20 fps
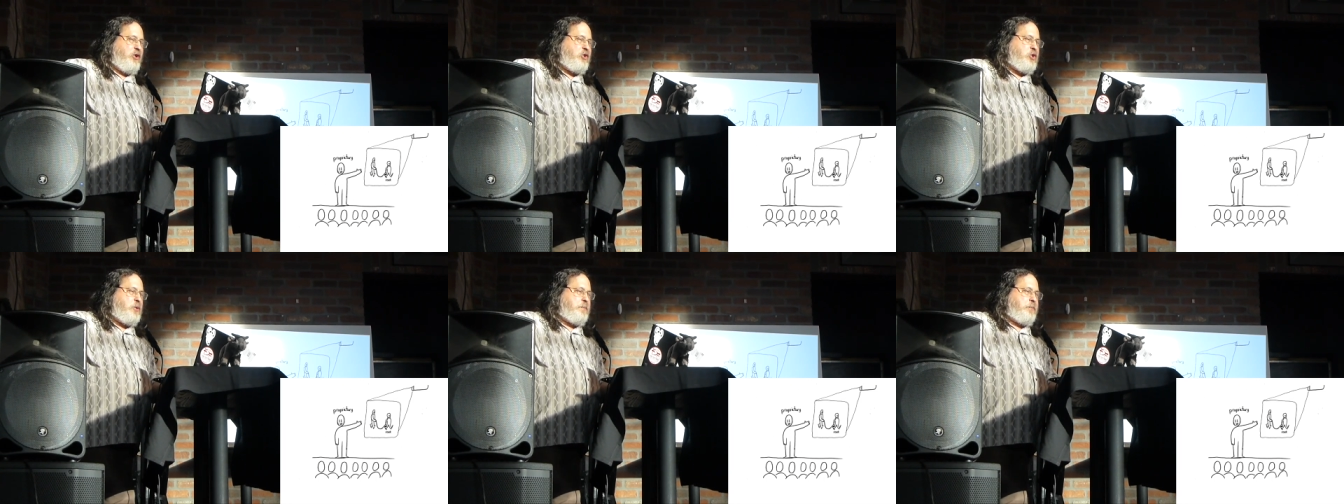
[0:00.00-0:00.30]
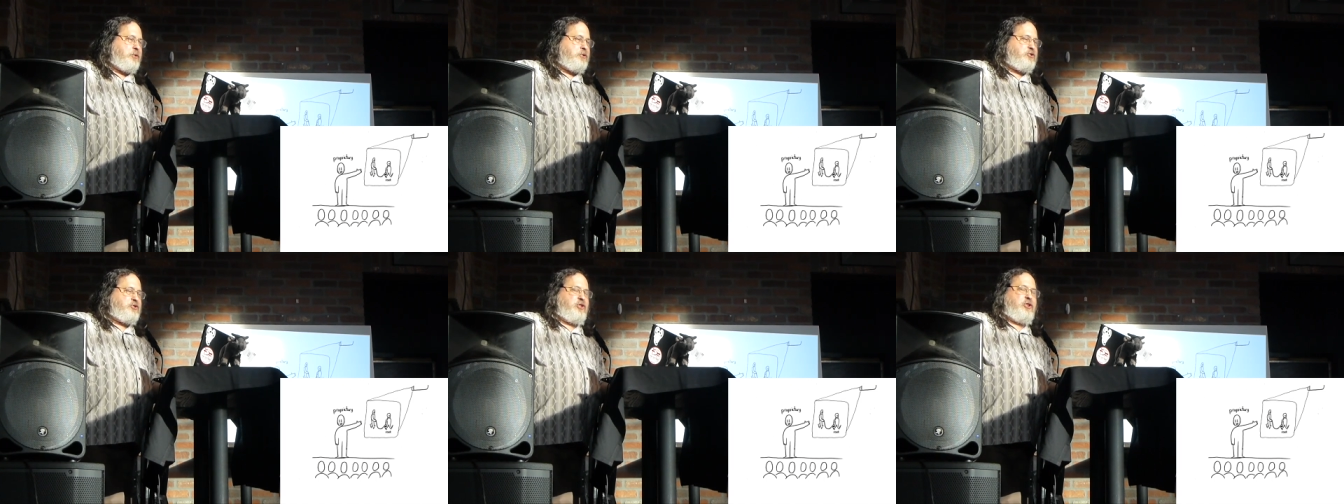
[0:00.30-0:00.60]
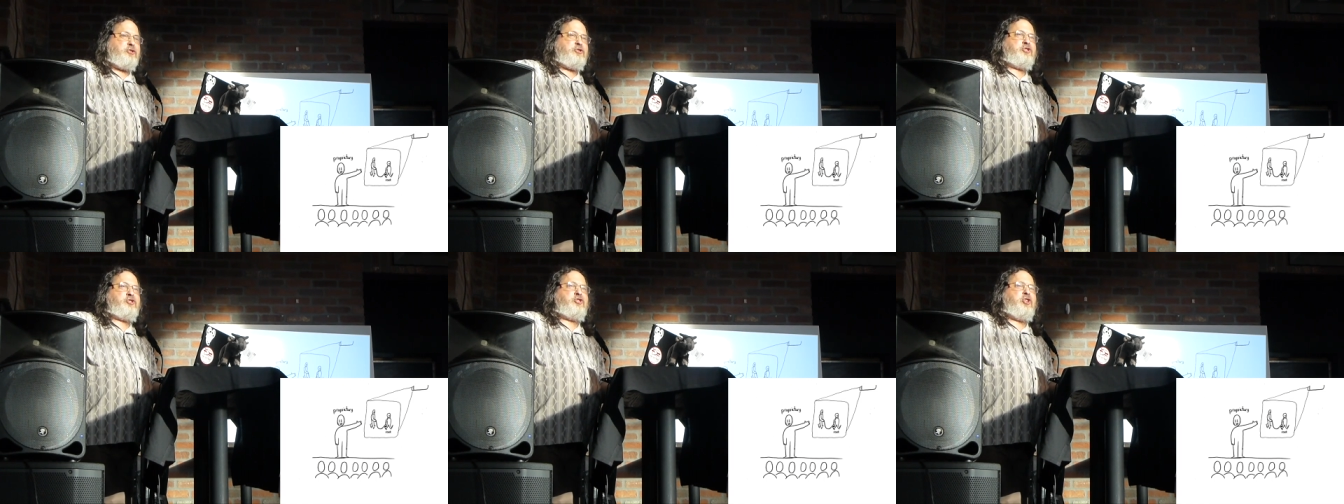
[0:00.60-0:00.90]

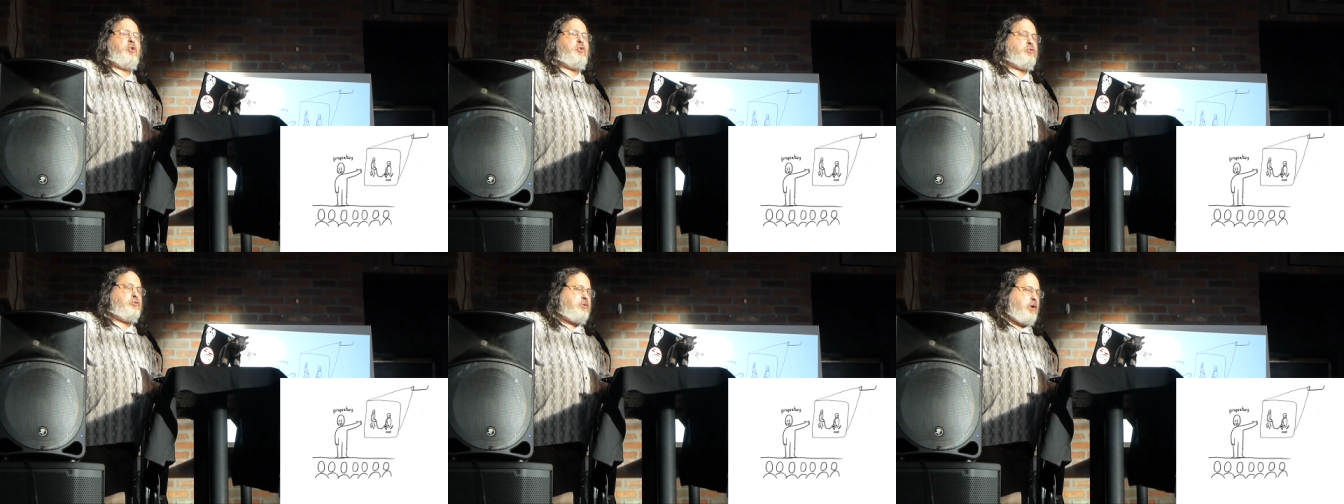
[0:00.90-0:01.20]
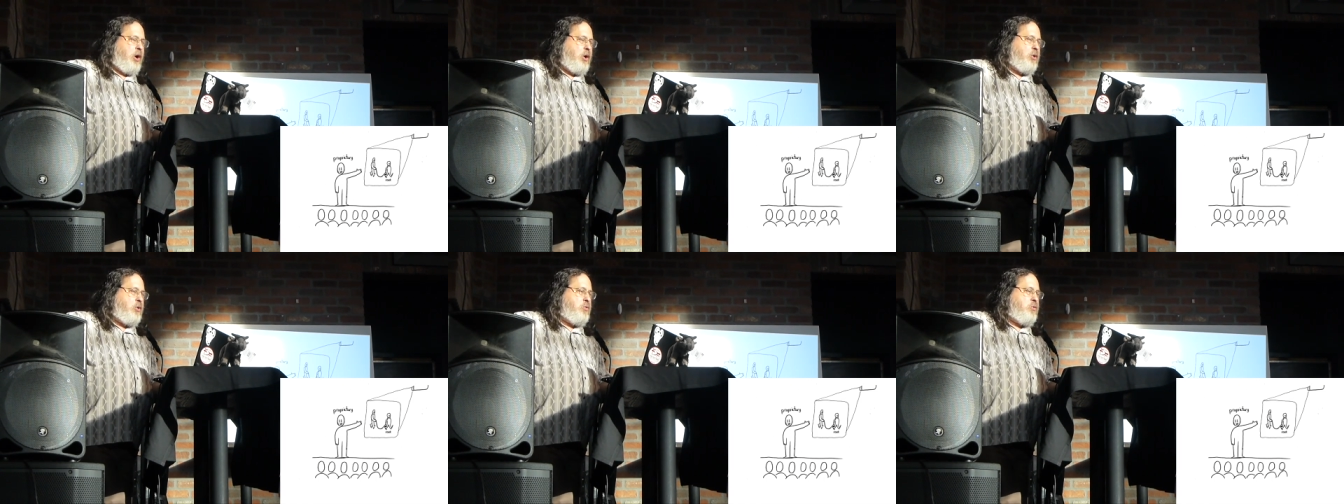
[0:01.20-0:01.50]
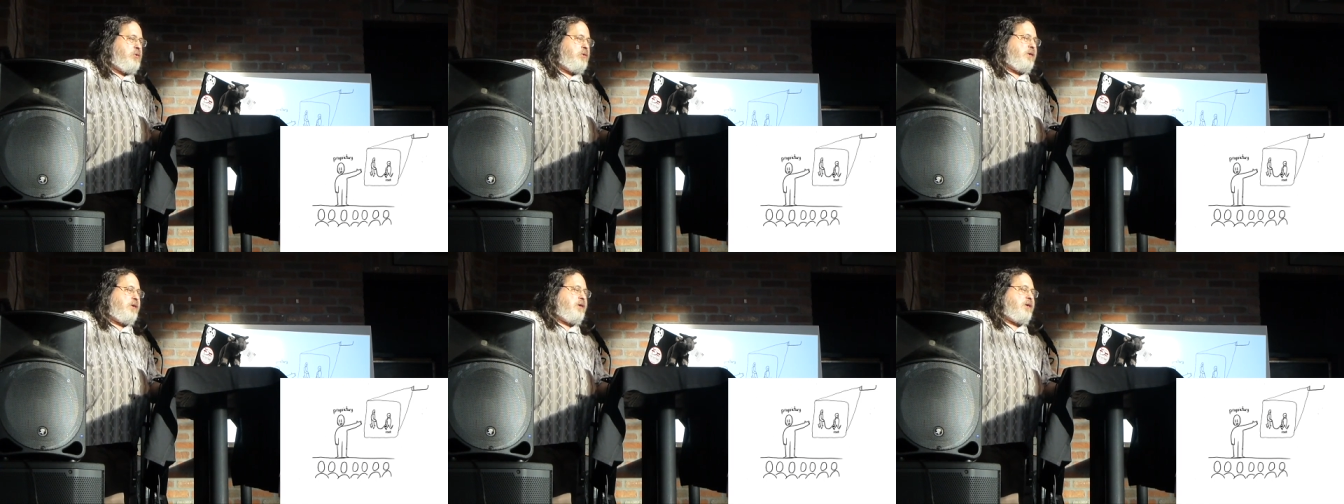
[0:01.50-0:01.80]
developers are so
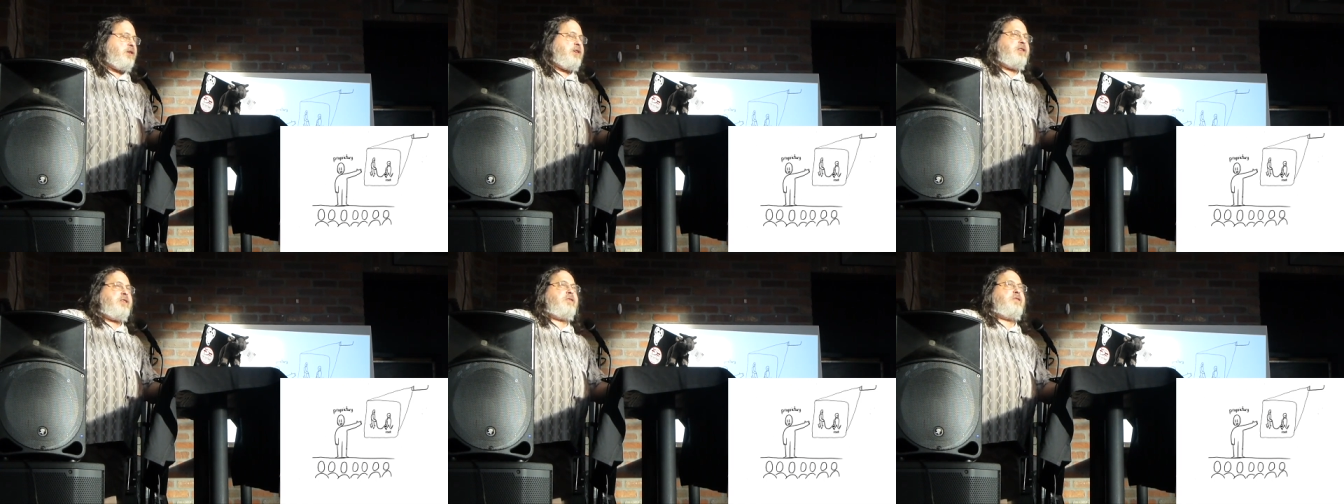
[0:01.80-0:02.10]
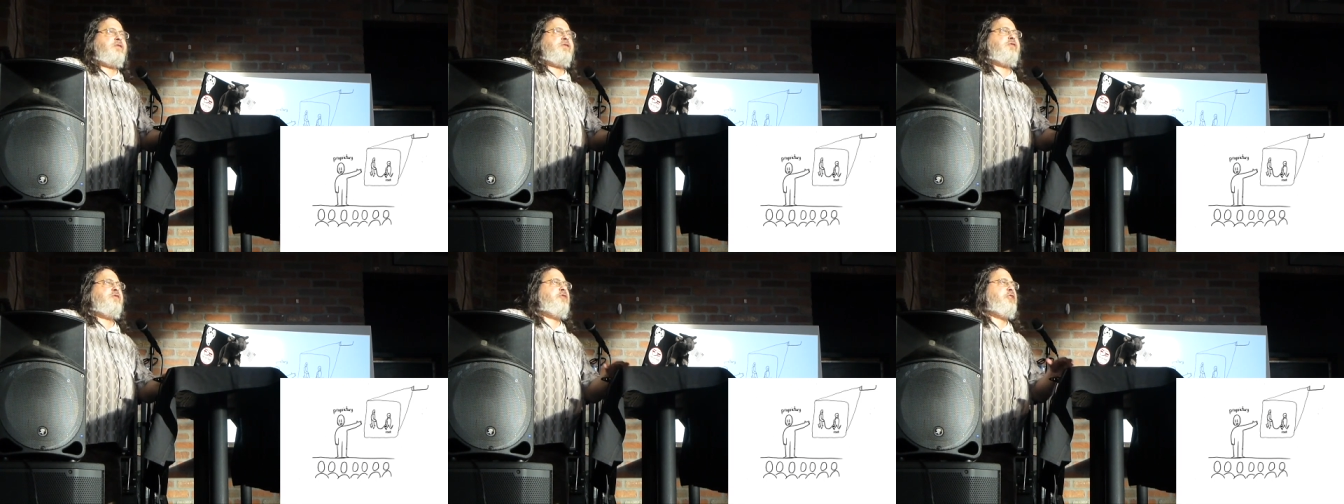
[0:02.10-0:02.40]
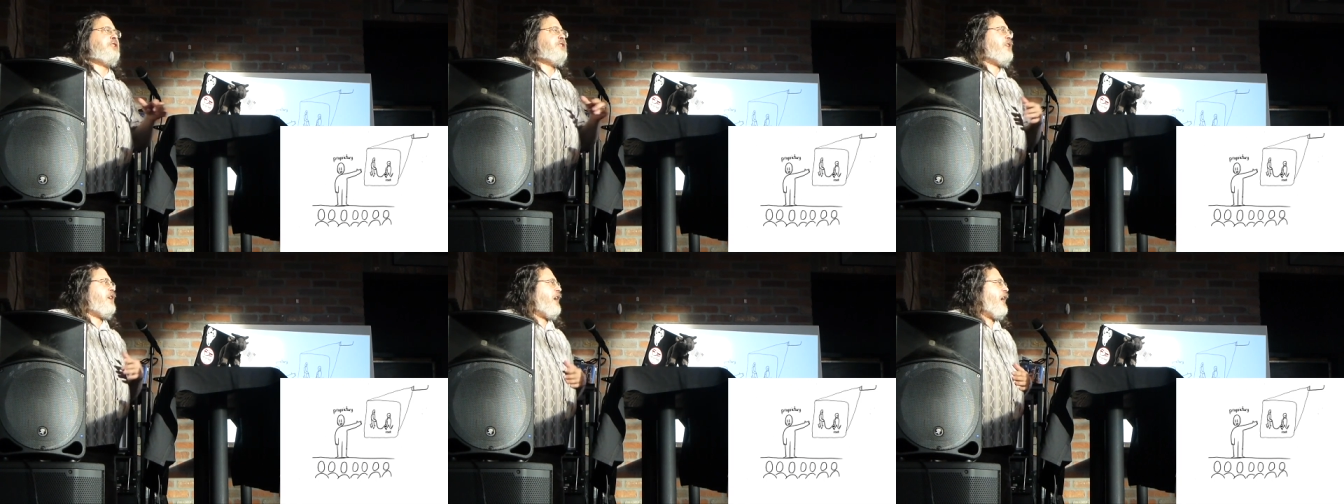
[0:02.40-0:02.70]
low
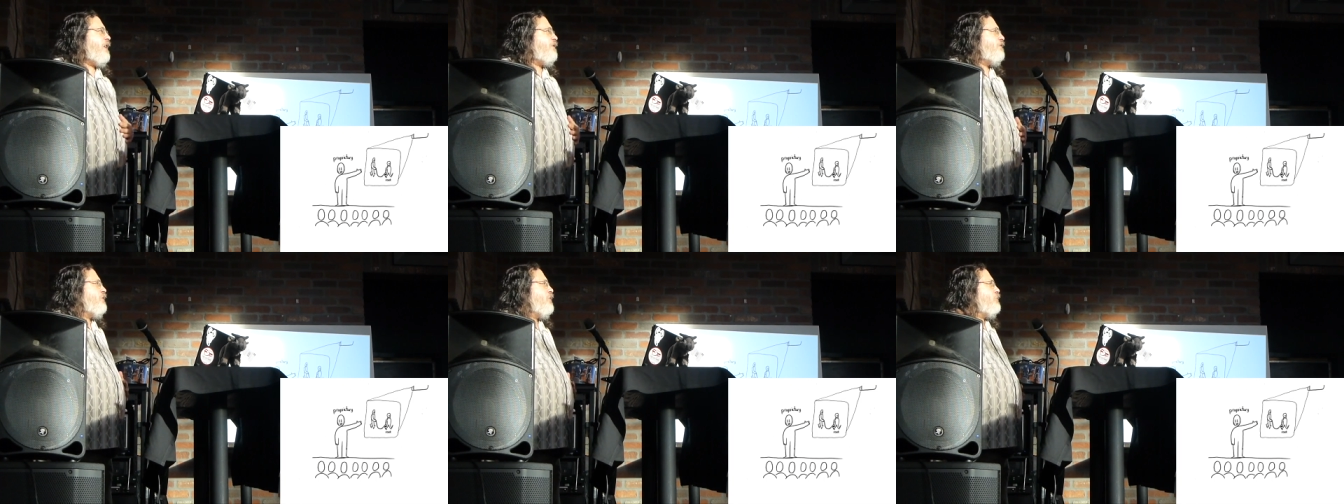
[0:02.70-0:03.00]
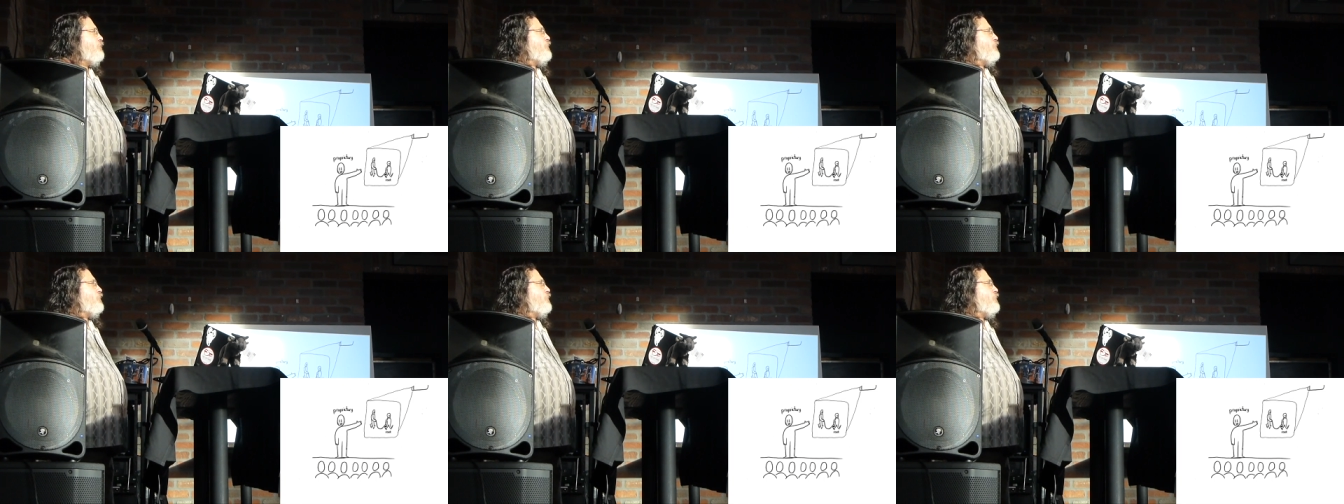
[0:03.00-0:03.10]
that they have